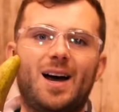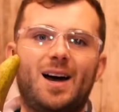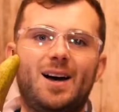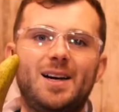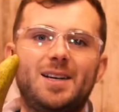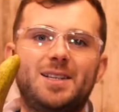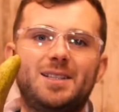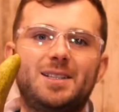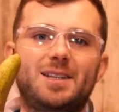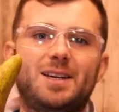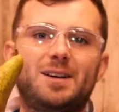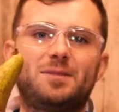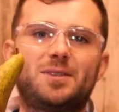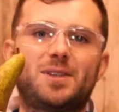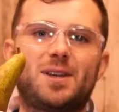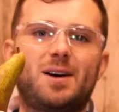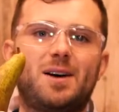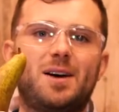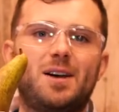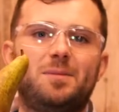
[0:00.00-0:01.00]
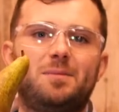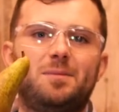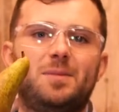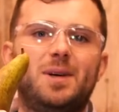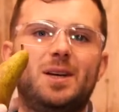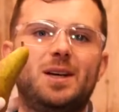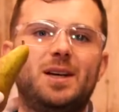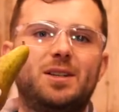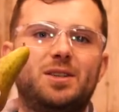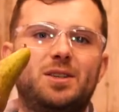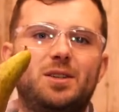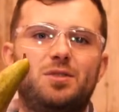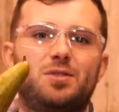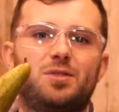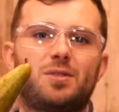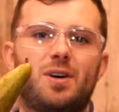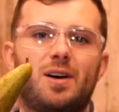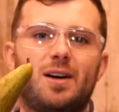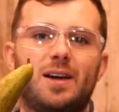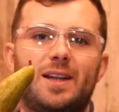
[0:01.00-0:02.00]
I didn't have time to
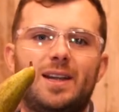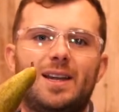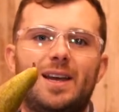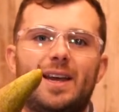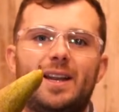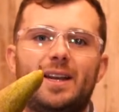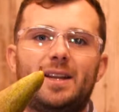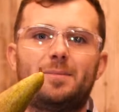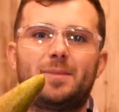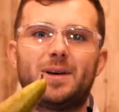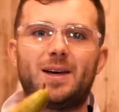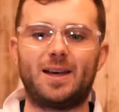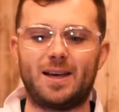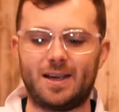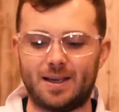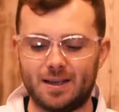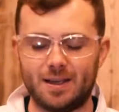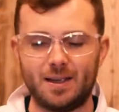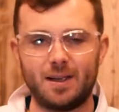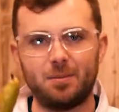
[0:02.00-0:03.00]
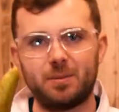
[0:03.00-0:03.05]
dry any pear,